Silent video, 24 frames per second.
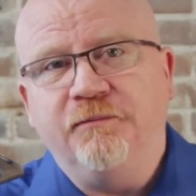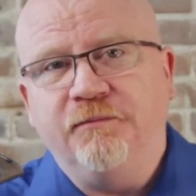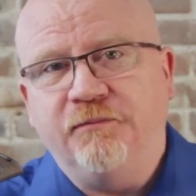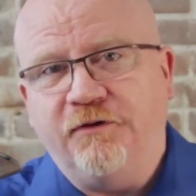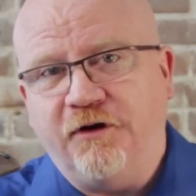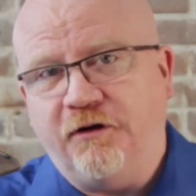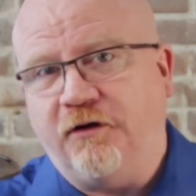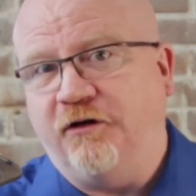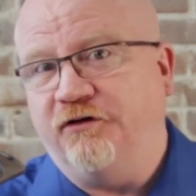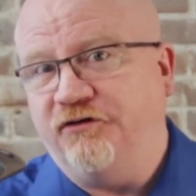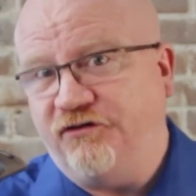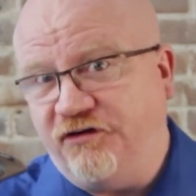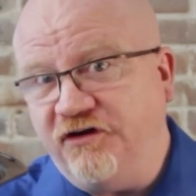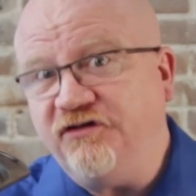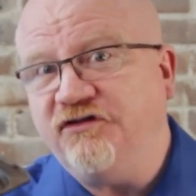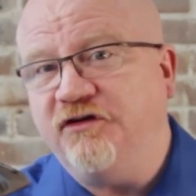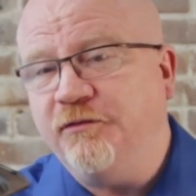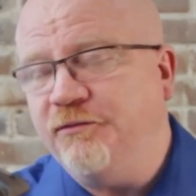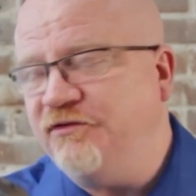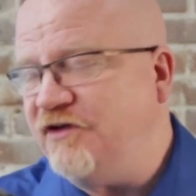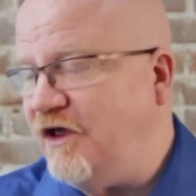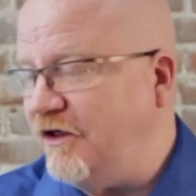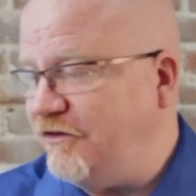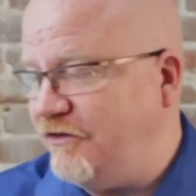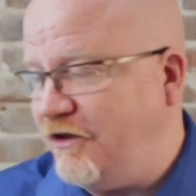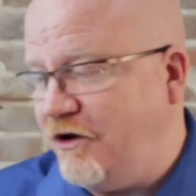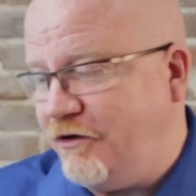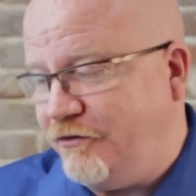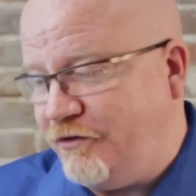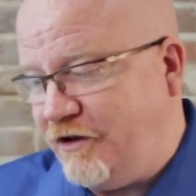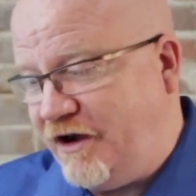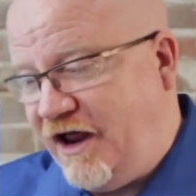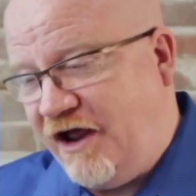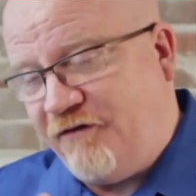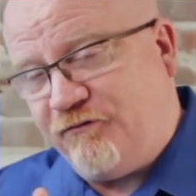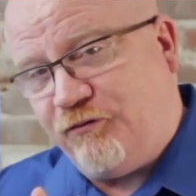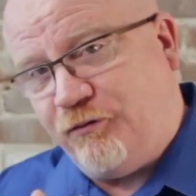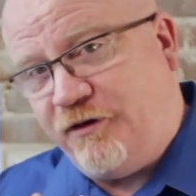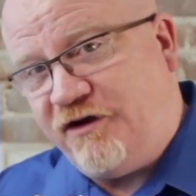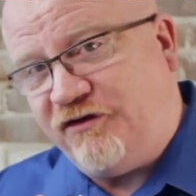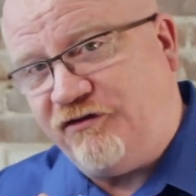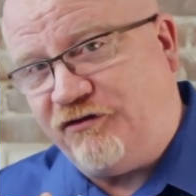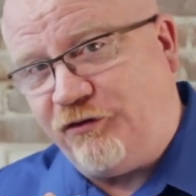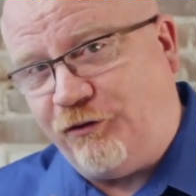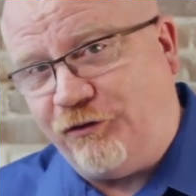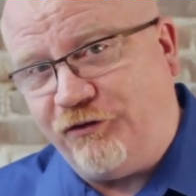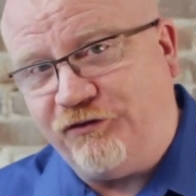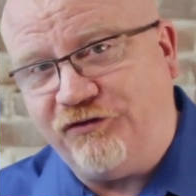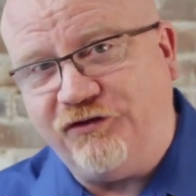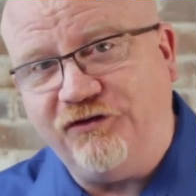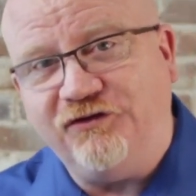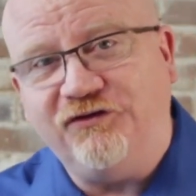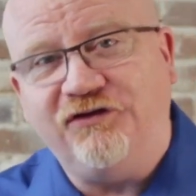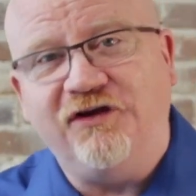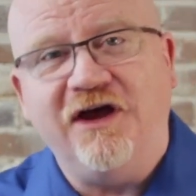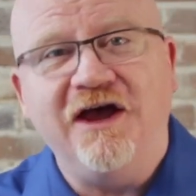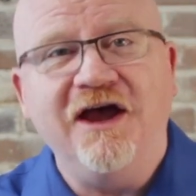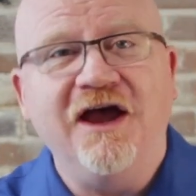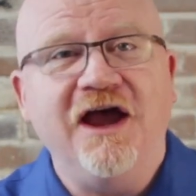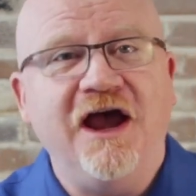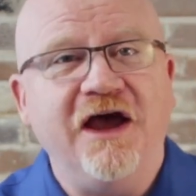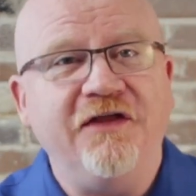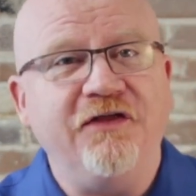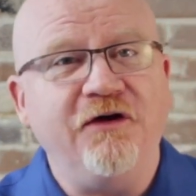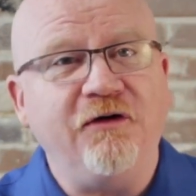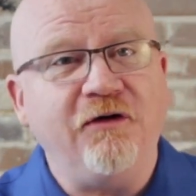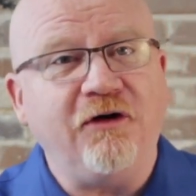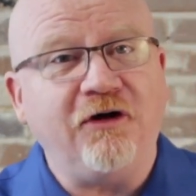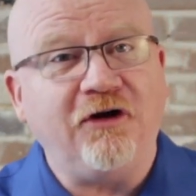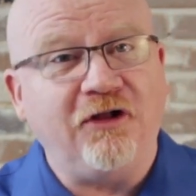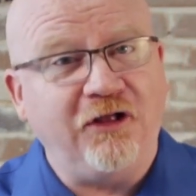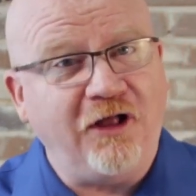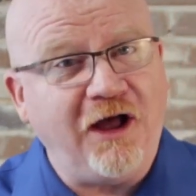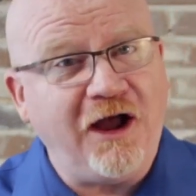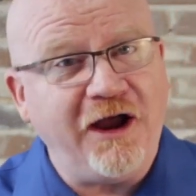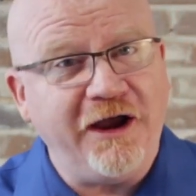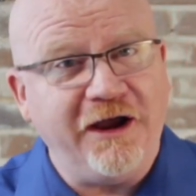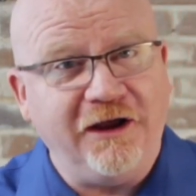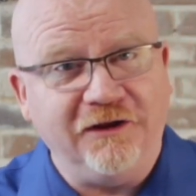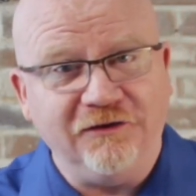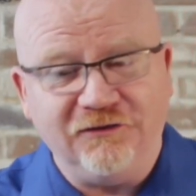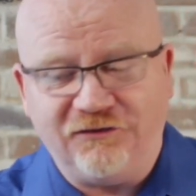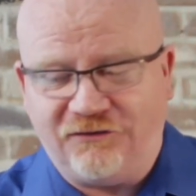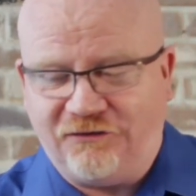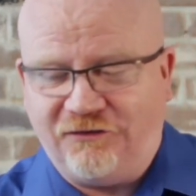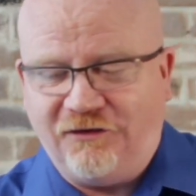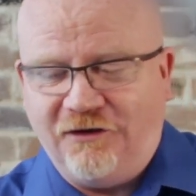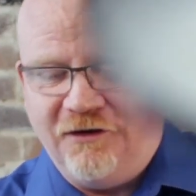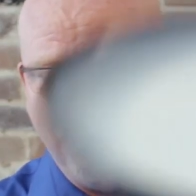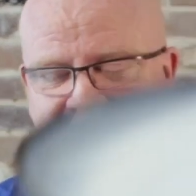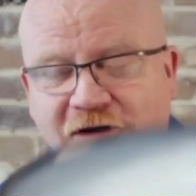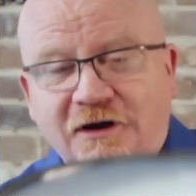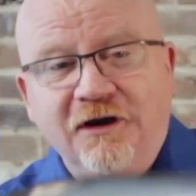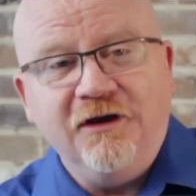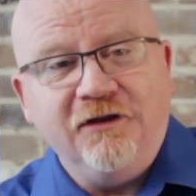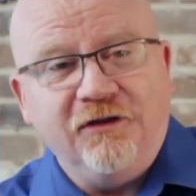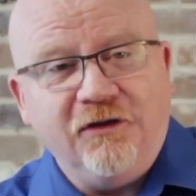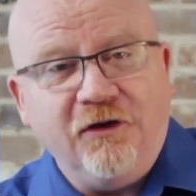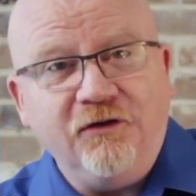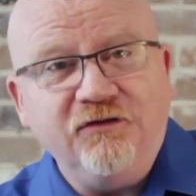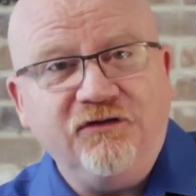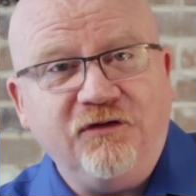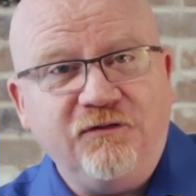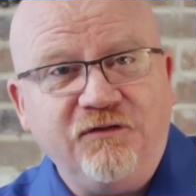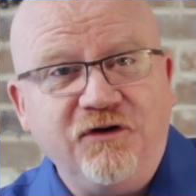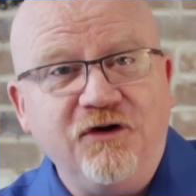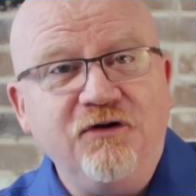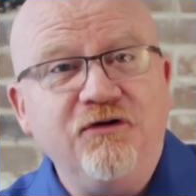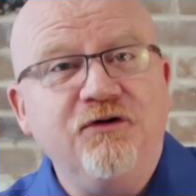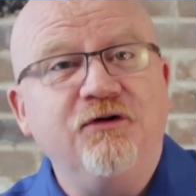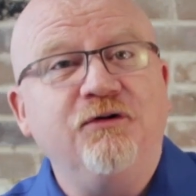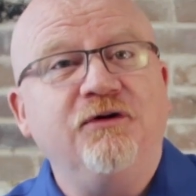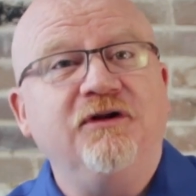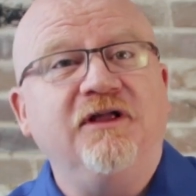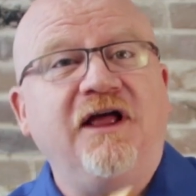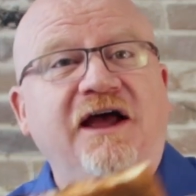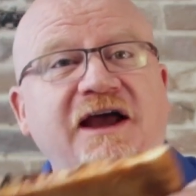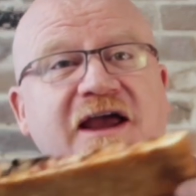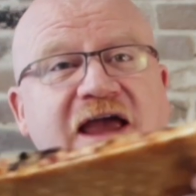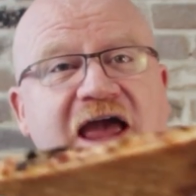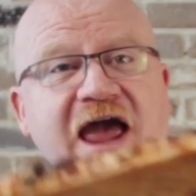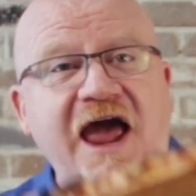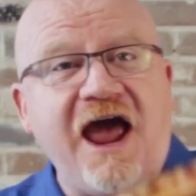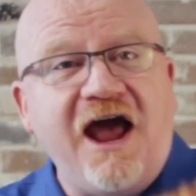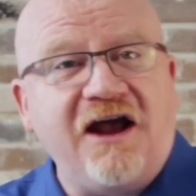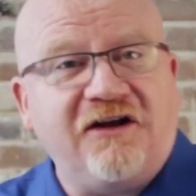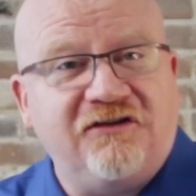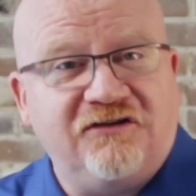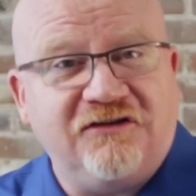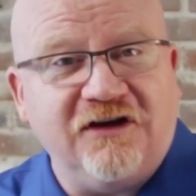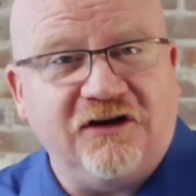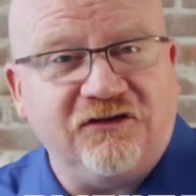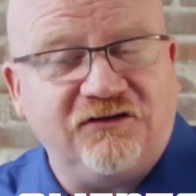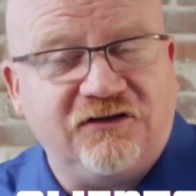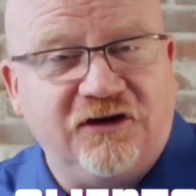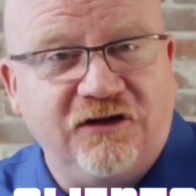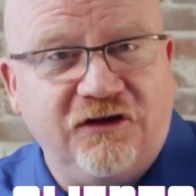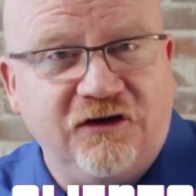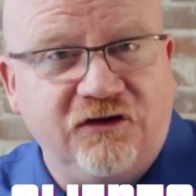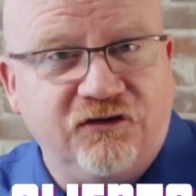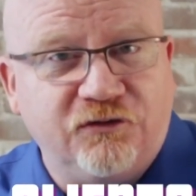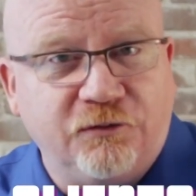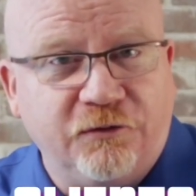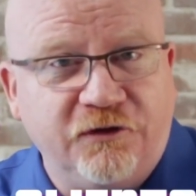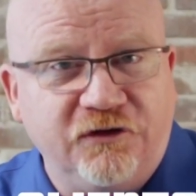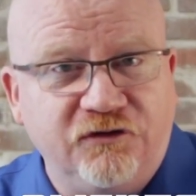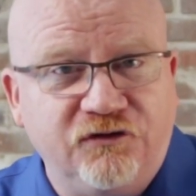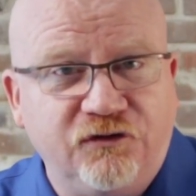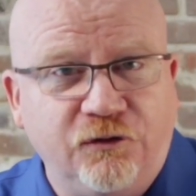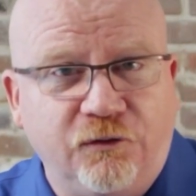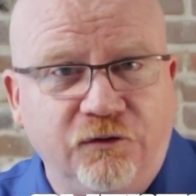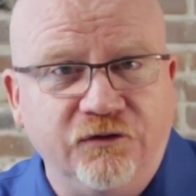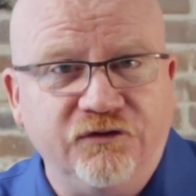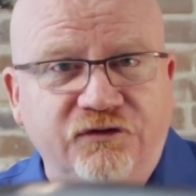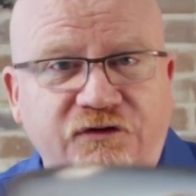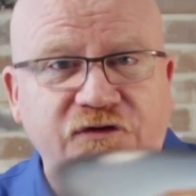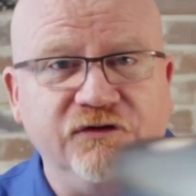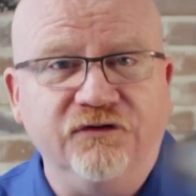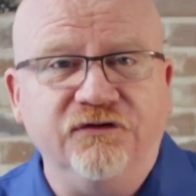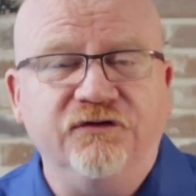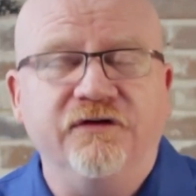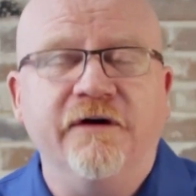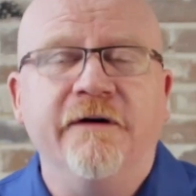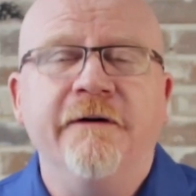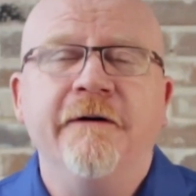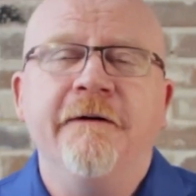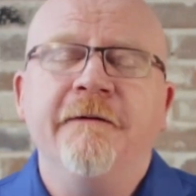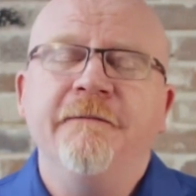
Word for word: there are systems out there that have resources, and there are clients those of you who would like access to these resources.